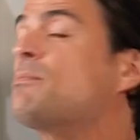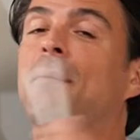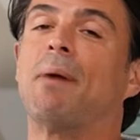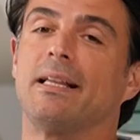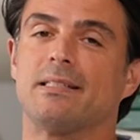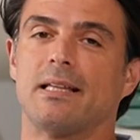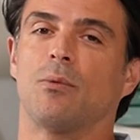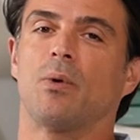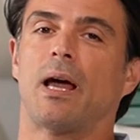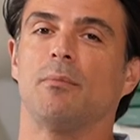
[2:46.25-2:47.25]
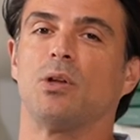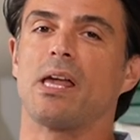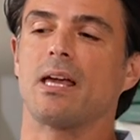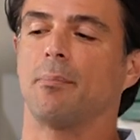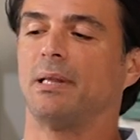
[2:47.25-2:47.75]
my mindset when I'm
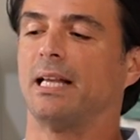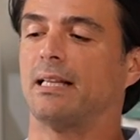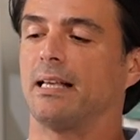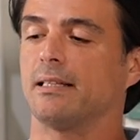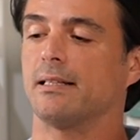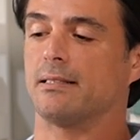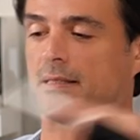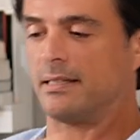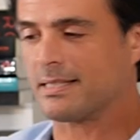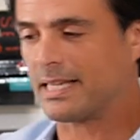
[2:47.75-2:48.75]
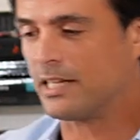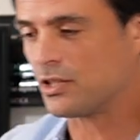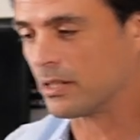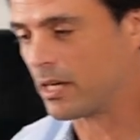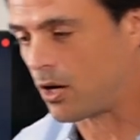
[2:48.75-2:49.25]
looking at a plan like this. This
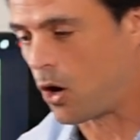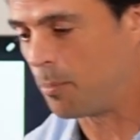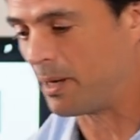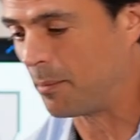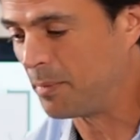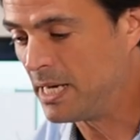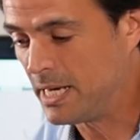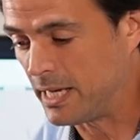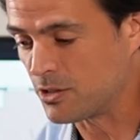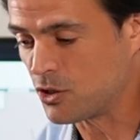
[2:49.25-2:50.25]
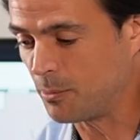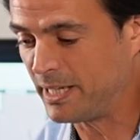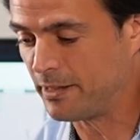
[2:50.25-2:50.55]
kitchen can open up in so many